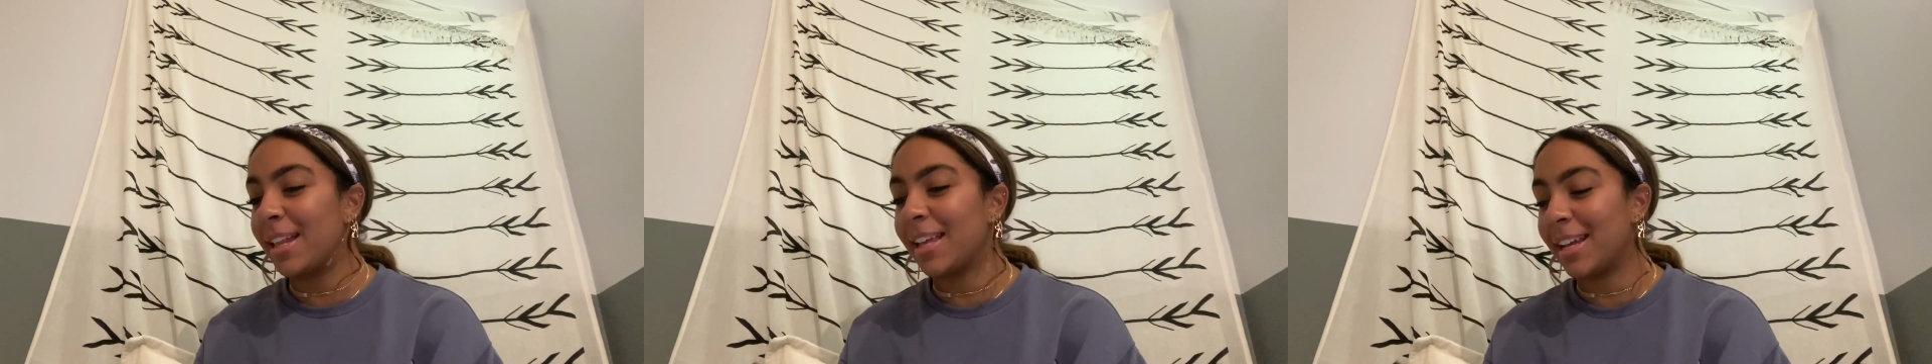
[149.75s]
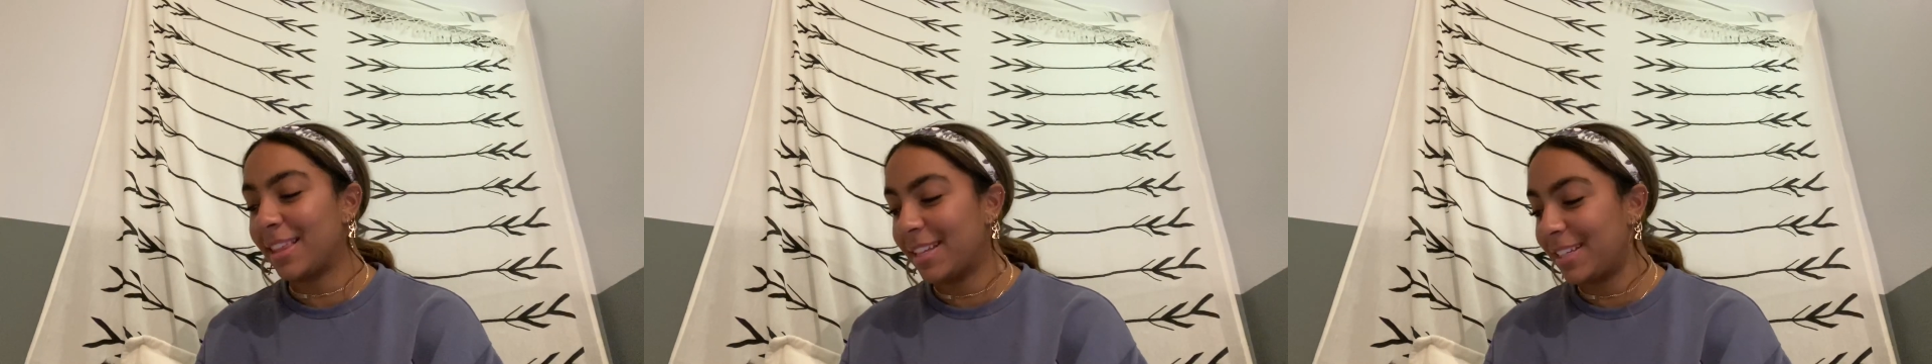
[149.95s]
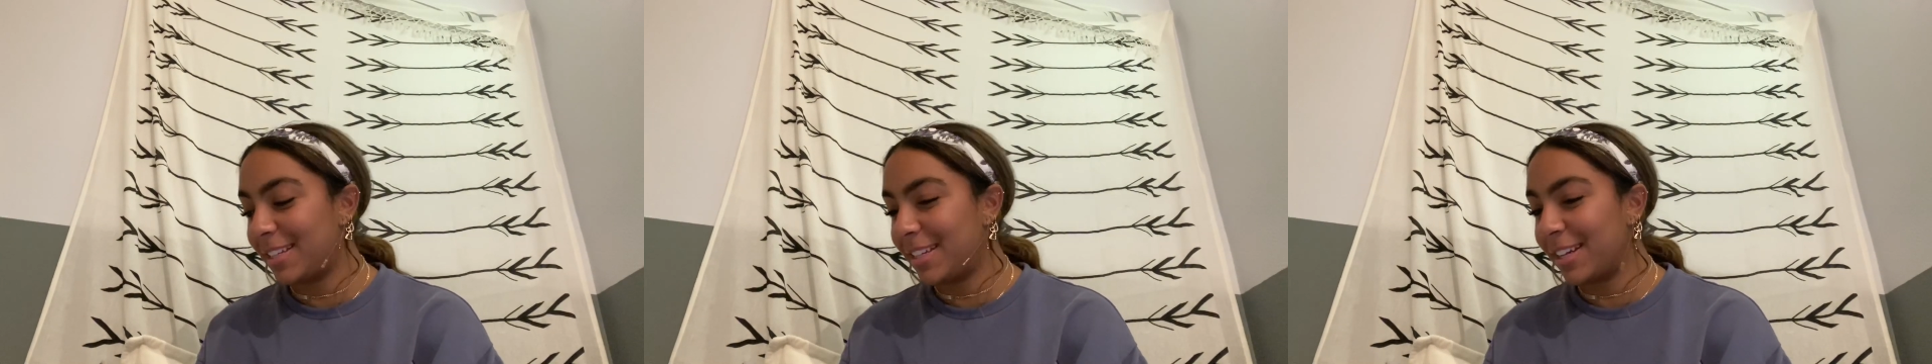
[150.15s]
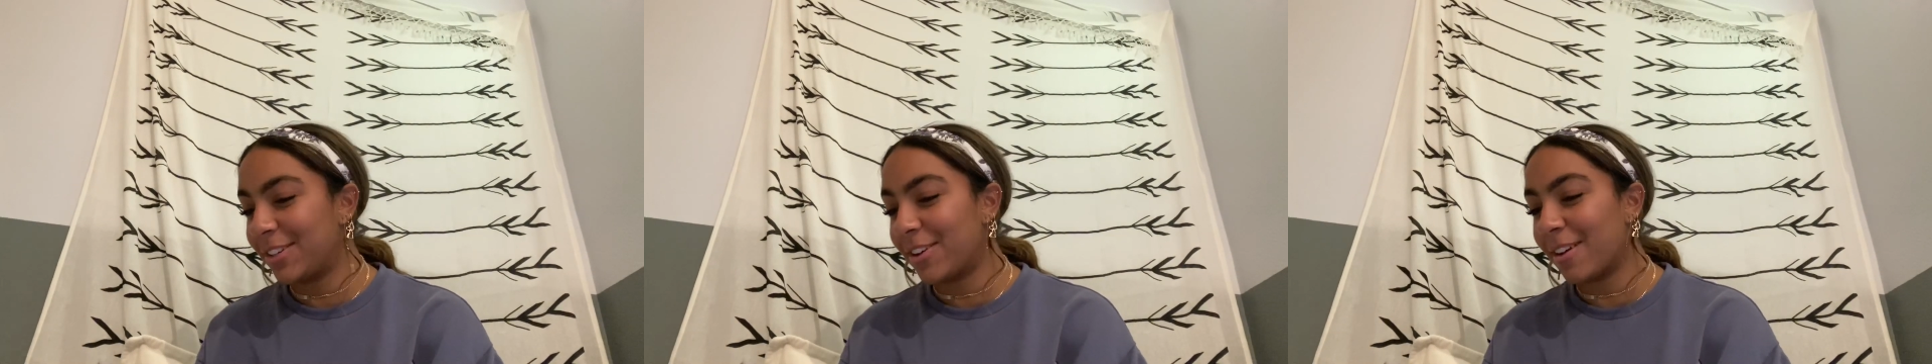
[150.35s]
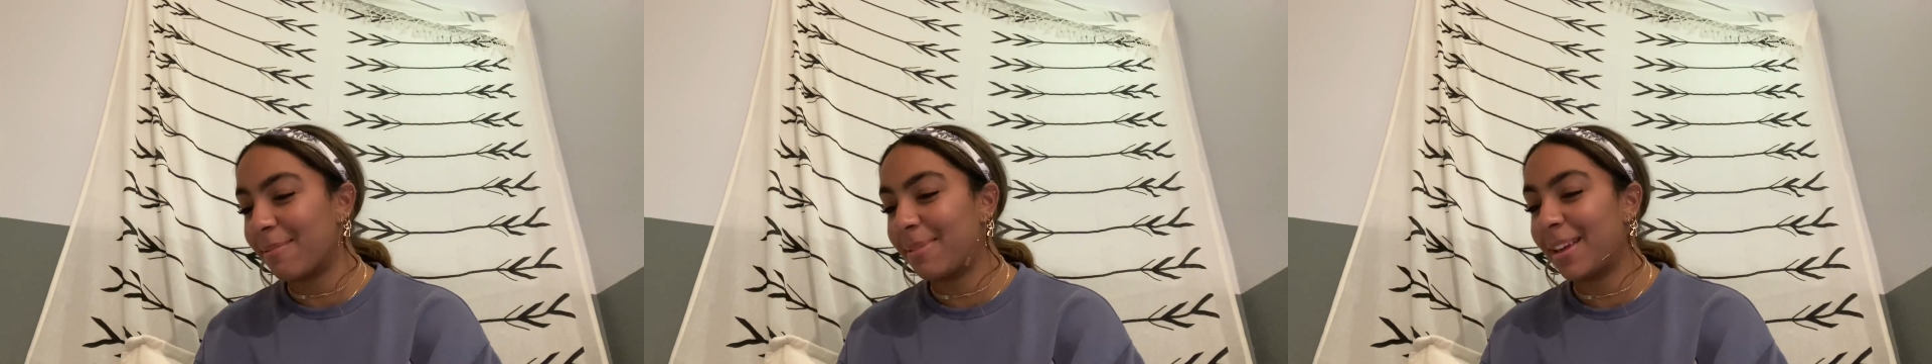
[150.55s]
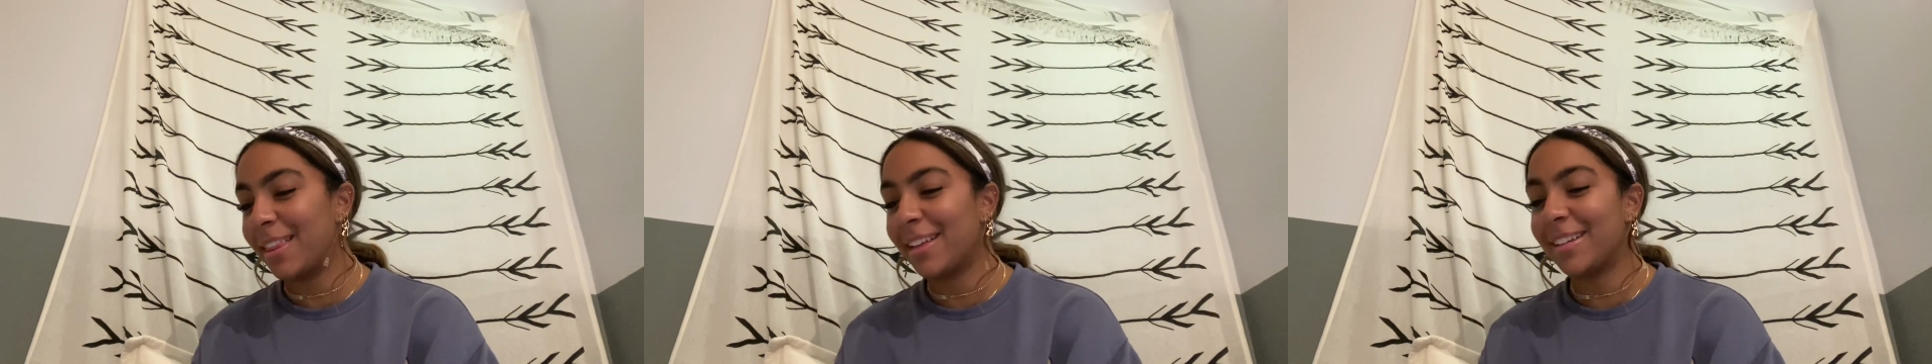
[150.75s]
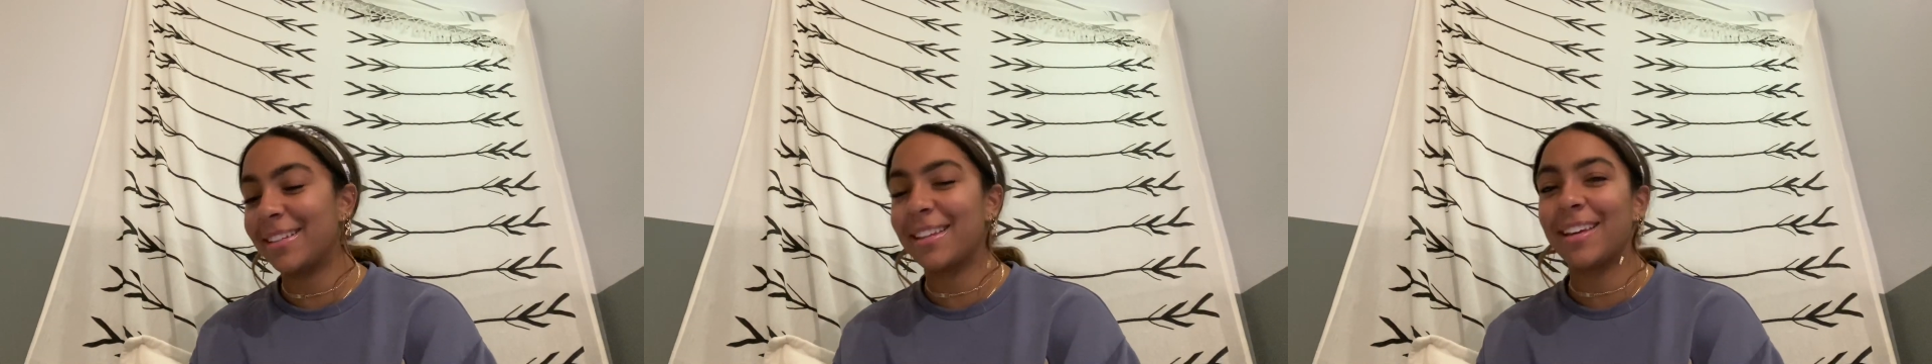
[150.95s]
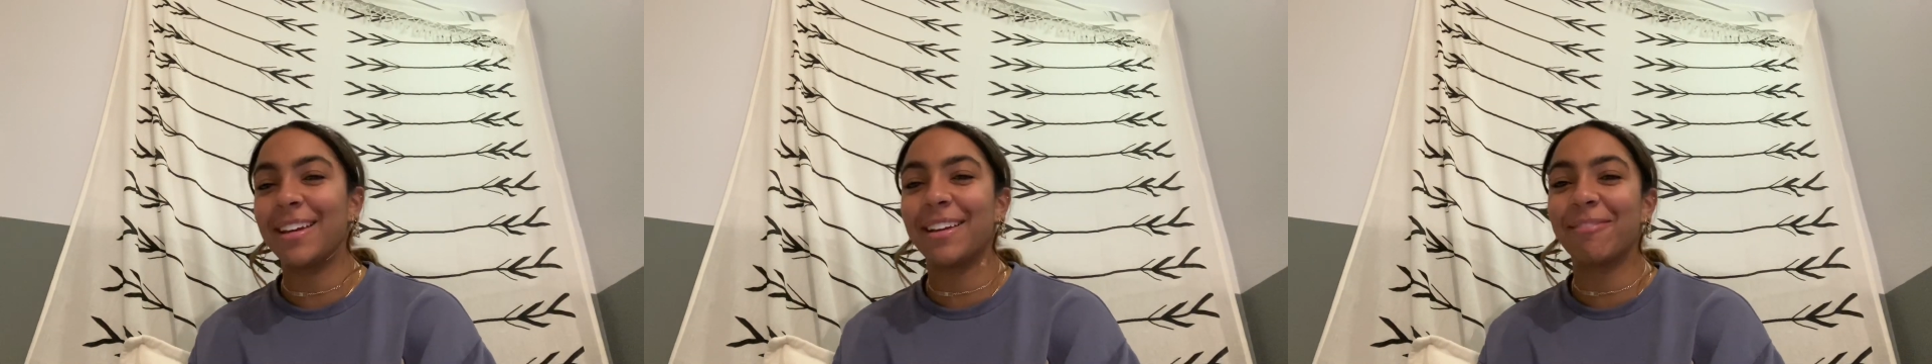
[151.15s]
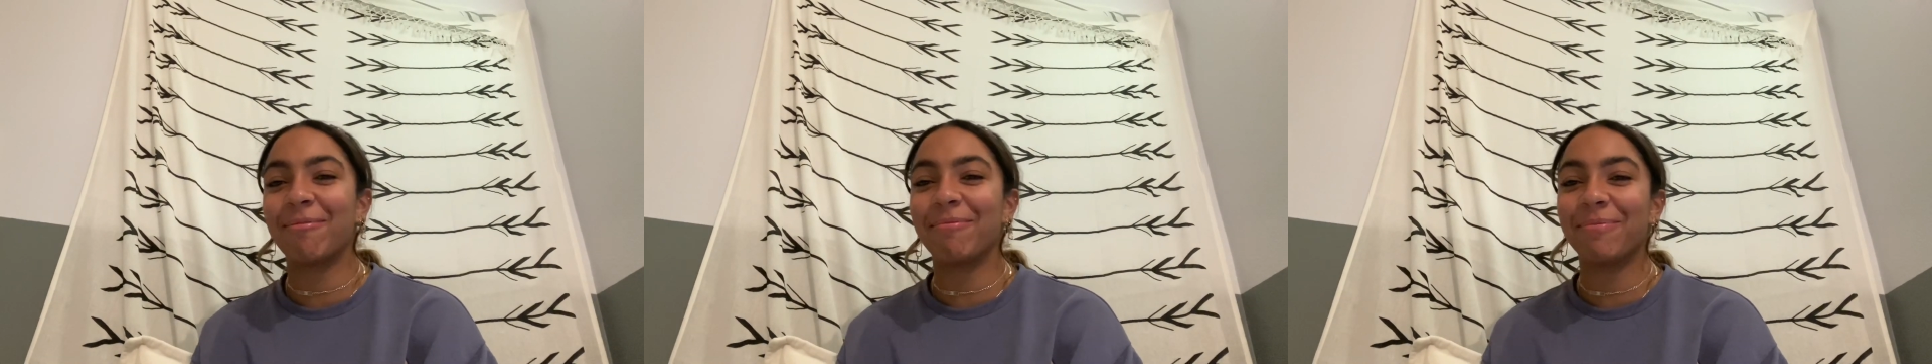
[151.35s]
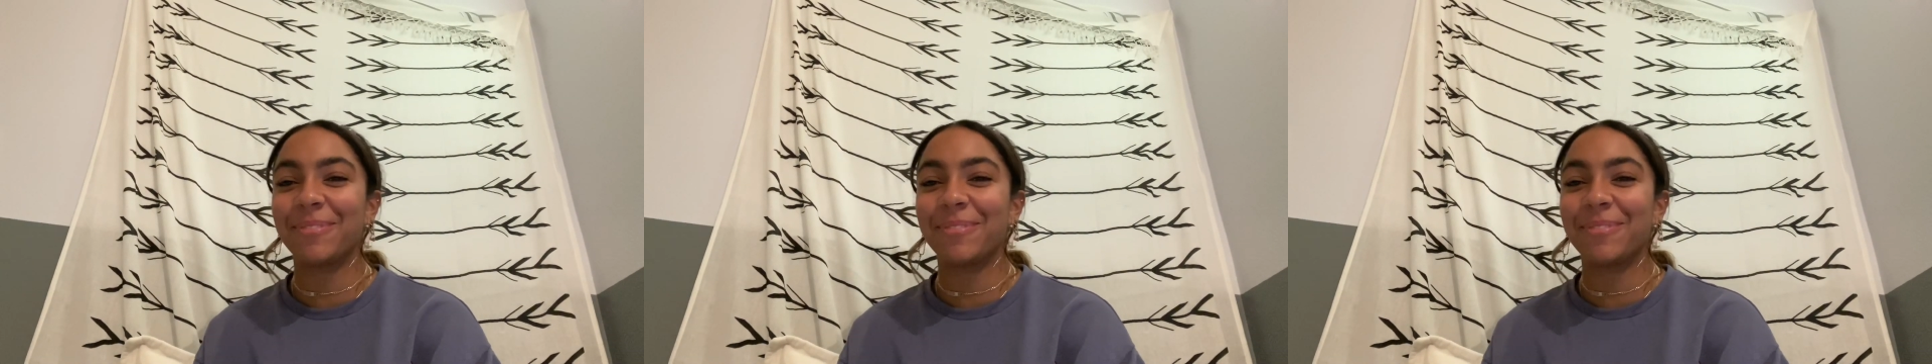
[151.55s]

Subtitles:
like this TikTok playlist thing.